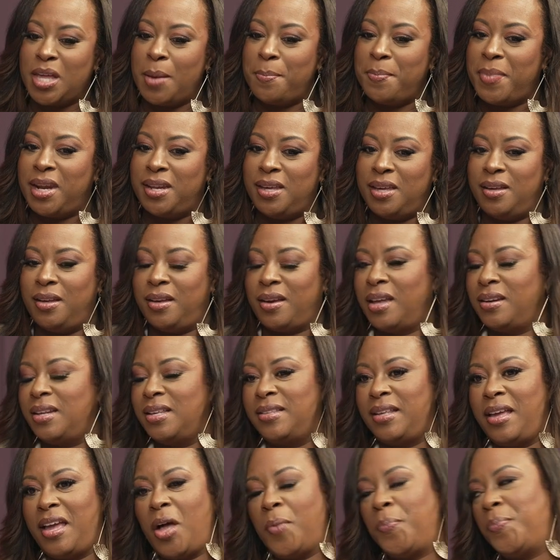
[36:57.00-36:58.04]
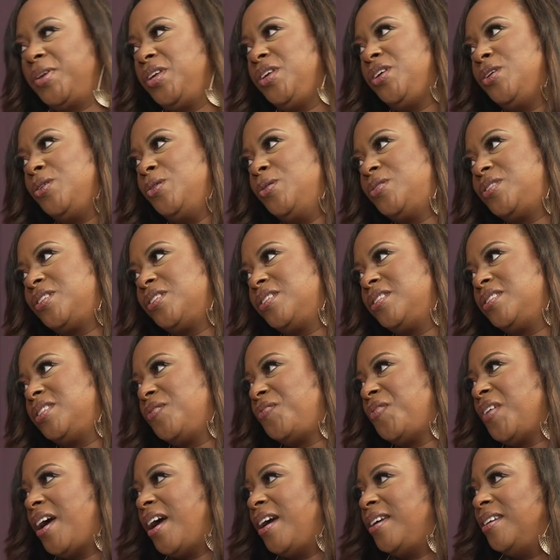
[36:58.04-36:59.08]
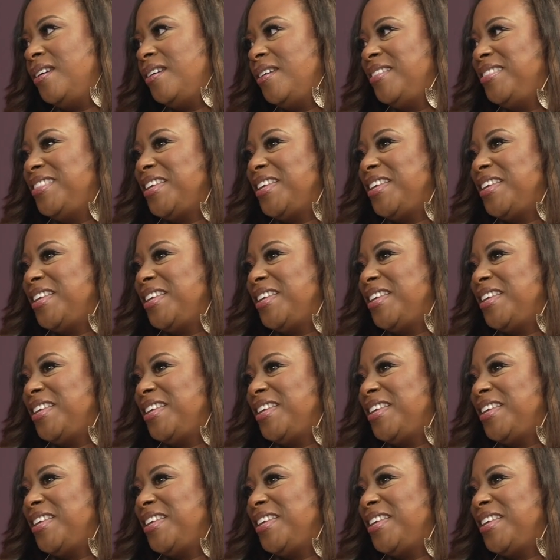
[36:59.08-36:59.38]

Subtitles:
somebody kind of helping you to define it.